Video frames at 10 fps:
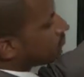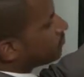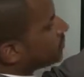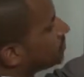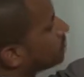
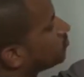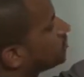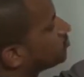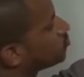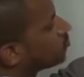start with
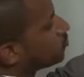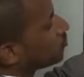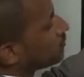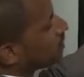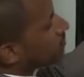2,
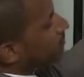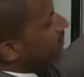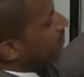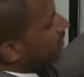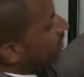then
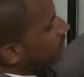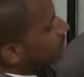methyl